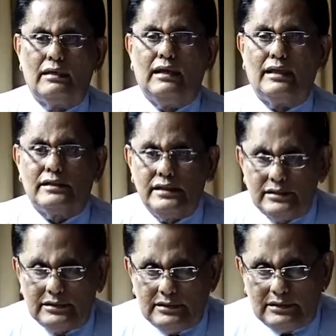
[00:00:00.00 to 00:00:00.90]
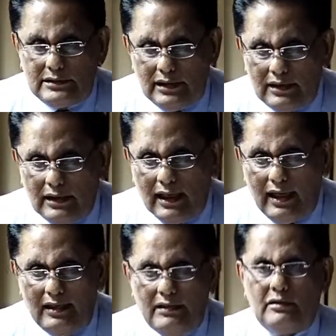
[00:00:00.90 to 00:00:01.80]
that is the
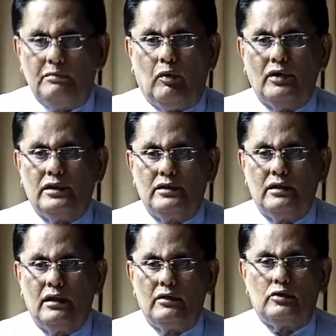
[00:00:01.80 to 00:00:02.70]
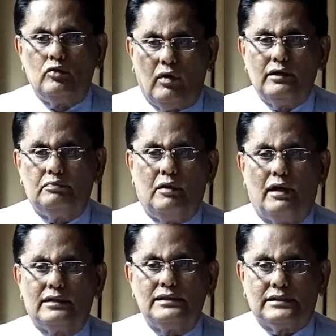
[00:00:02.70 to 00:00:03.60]
entry point to
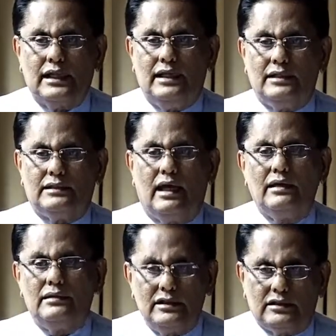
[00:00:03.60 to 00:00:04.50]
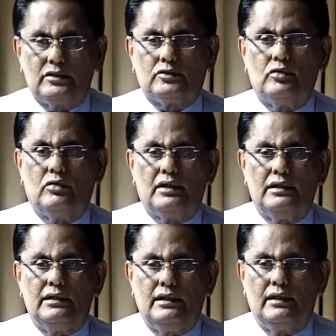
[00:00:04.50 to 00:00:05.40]
one-party state and dictatorial